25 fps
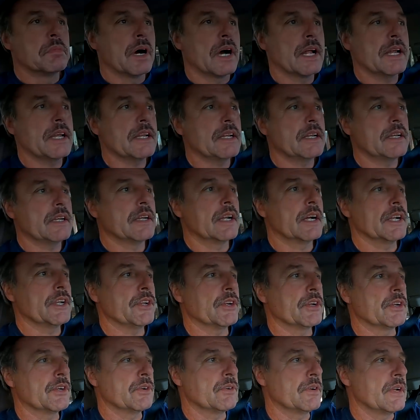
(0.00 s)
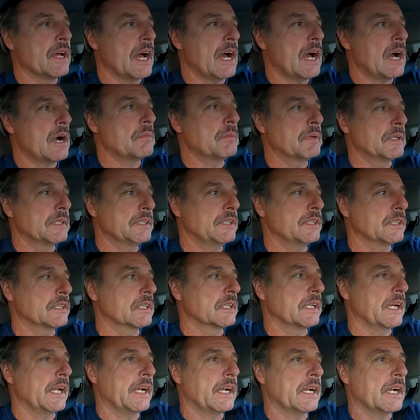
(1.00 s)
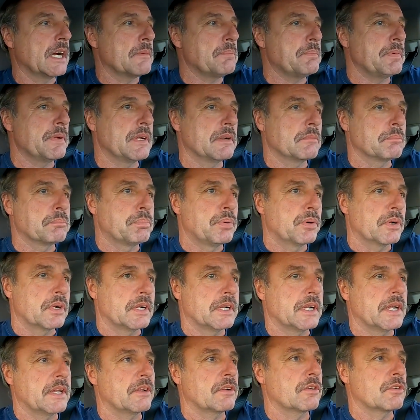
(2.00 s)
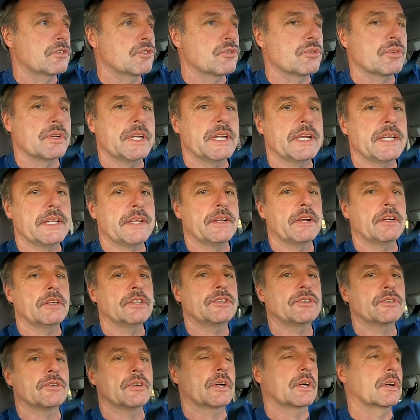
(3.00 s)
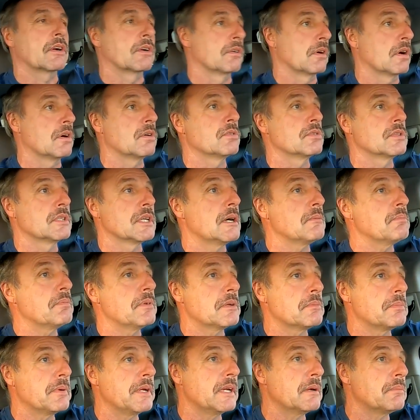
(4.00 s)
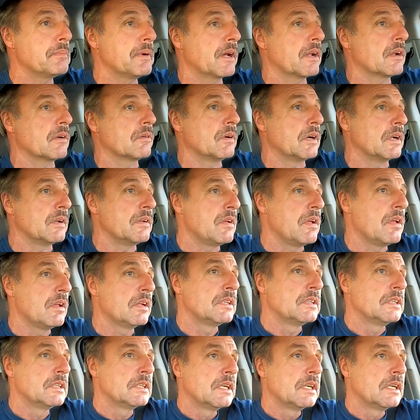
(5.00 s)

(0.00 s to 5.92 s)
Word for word: But nothing you can do now but to clean it up and put another tree in there so it grows up to be a better one.